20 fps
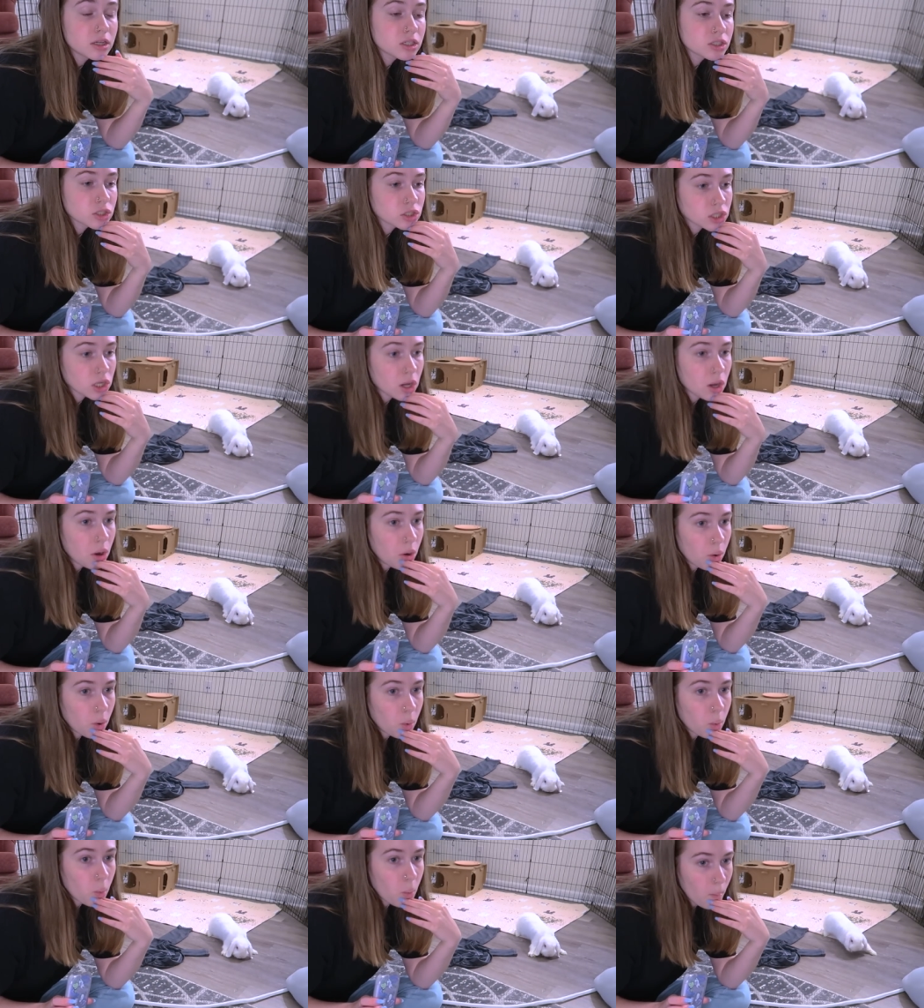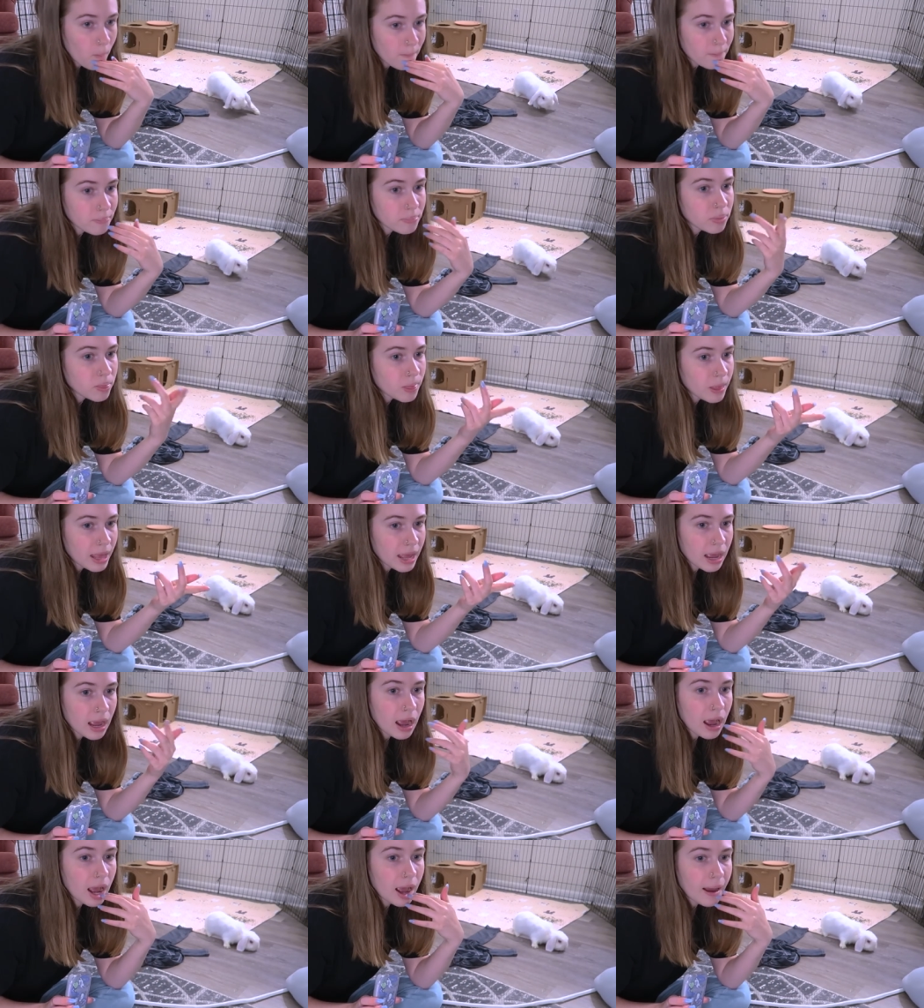So
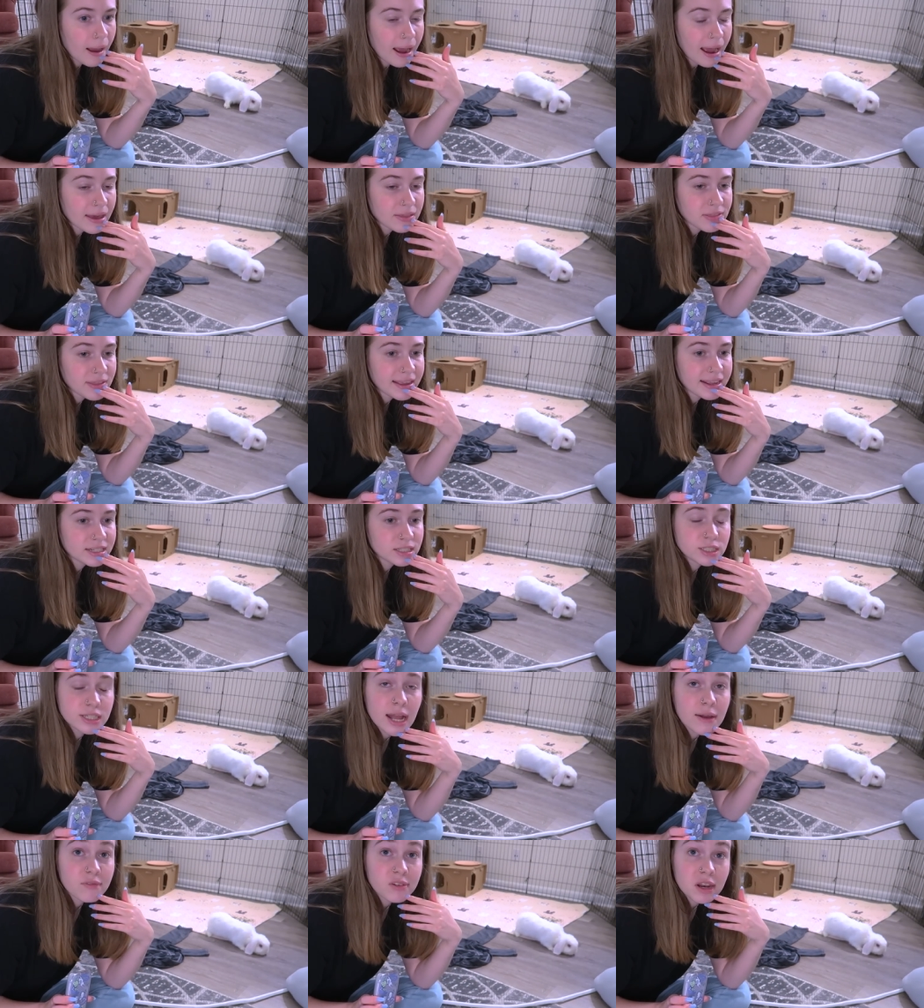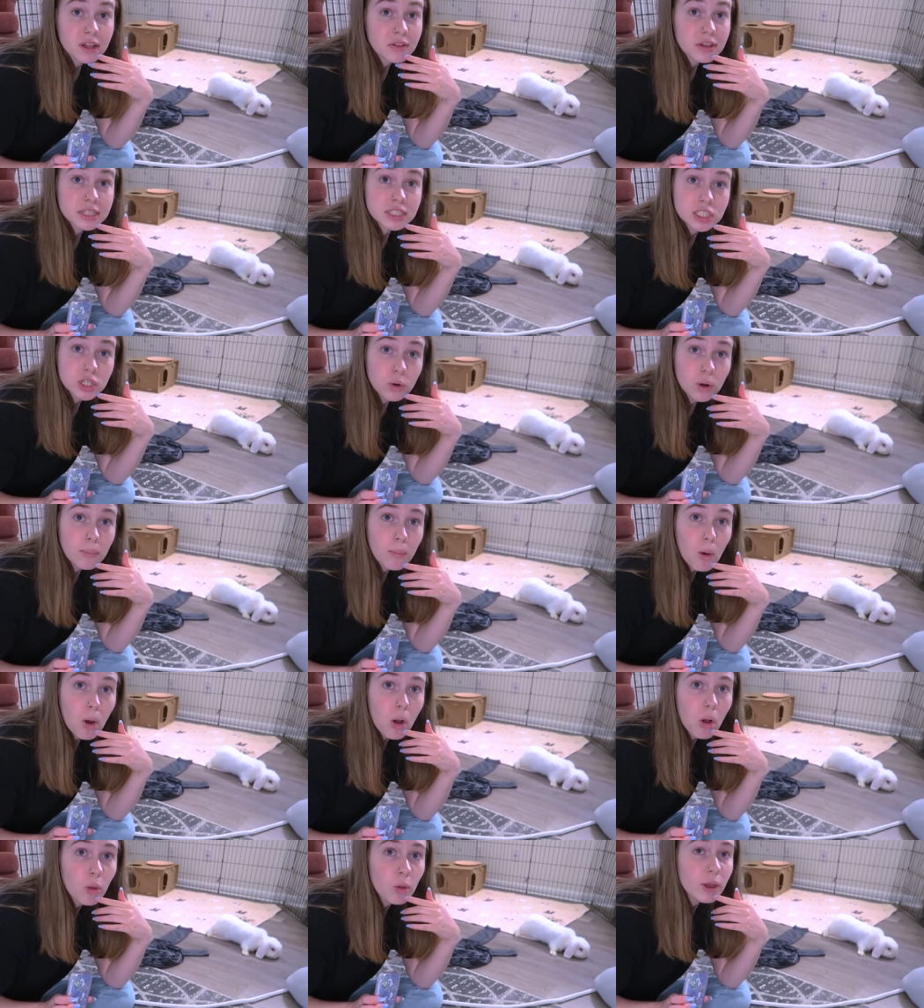I think it's definitely
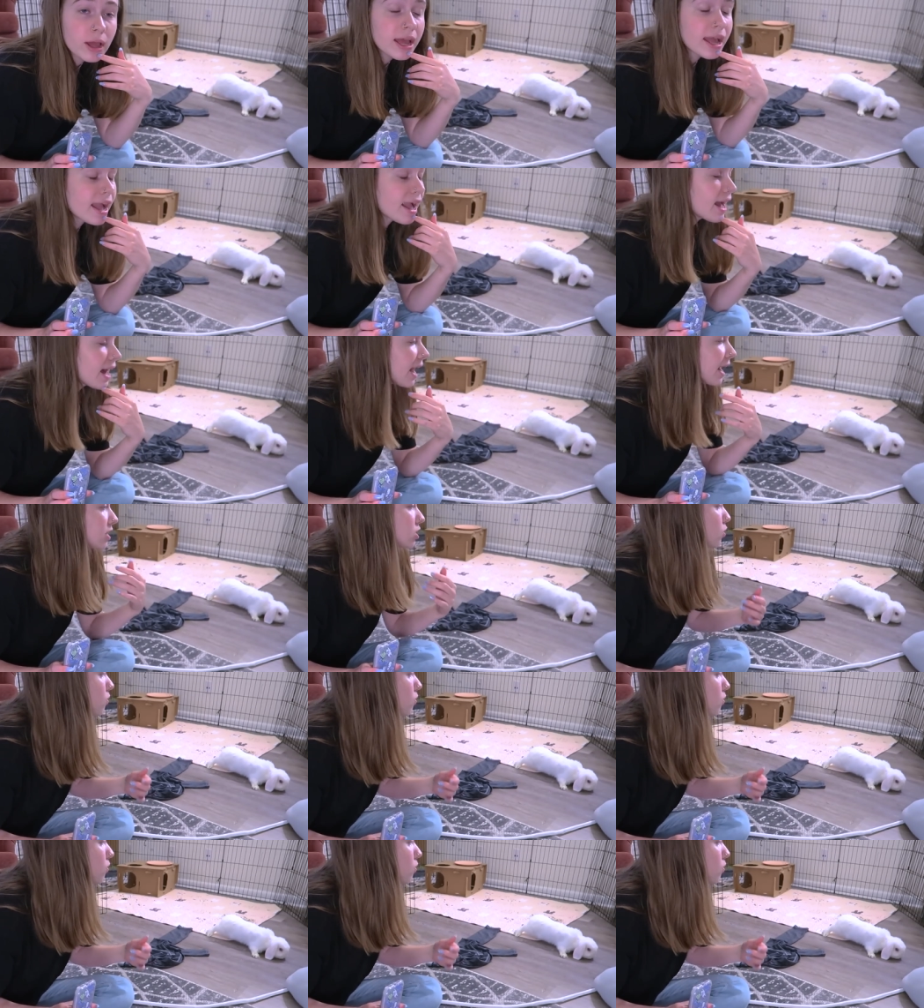doable. And I